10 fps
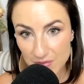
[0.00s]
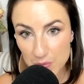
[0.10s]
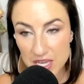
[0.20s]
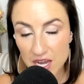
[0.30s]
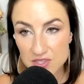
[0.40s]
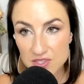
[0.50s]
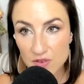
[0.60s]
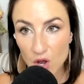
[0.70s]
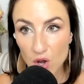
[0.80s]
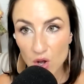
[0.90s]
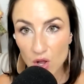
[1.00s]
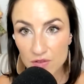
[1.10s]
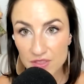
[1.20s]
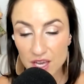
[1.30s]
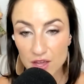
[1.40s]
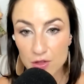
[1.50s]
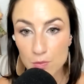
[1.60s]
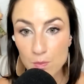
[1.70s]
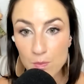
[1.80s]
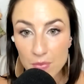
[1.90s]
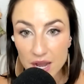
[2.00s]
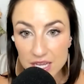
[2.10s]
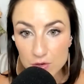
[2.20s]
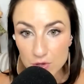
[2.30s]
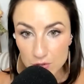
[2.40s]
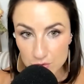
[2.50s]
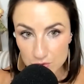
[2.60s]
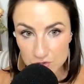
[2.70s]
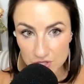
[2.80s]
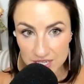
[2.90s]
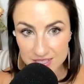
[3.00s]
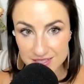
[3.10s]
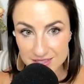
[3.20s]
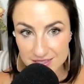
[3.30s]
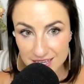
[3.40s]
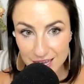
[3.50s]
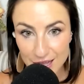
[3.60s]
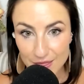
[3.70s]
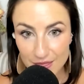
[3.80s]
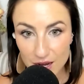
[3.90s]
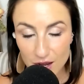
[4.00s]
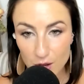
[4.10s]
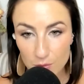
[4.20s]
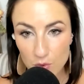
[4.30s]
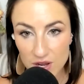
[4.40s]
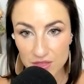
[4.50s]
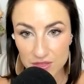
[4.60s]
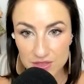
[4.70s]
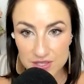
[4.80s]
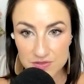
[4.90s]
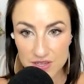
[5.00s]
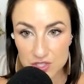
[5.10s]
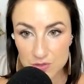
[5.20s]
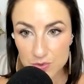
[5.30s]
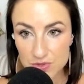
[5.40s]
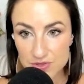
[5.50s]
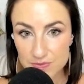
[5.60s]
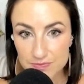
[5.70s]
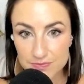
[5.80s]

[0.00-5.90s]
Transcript: because of all of the other micronutrients that come with these vegetables.